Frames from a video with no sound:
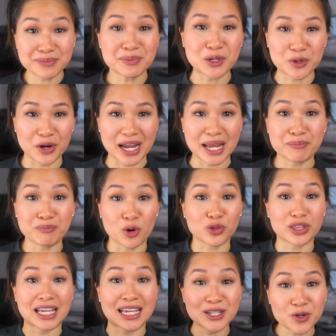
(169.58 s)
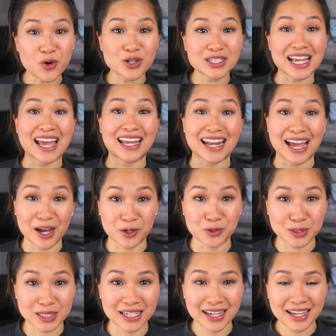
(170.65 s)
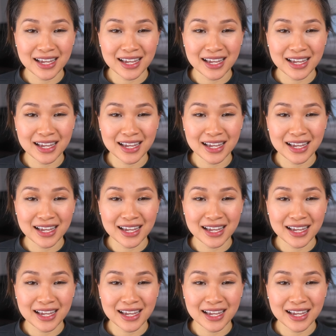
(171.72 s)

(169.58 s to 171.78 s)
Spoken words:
been great both indoors and out.